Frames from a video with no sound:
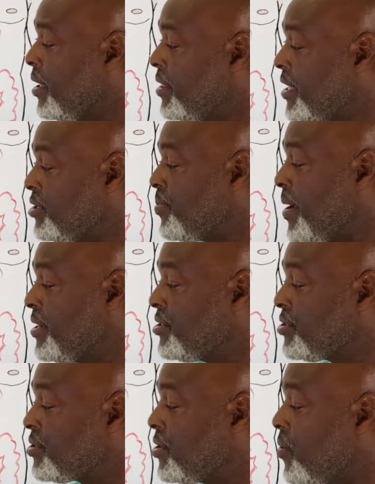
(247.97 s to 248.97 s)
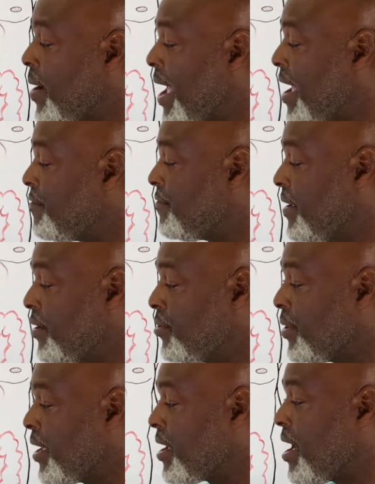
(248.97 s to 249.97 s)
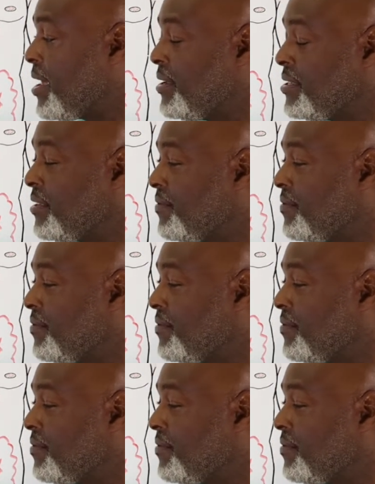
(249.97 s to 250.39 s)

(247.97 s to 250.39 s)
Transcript: These patients don't have fecal incontinence.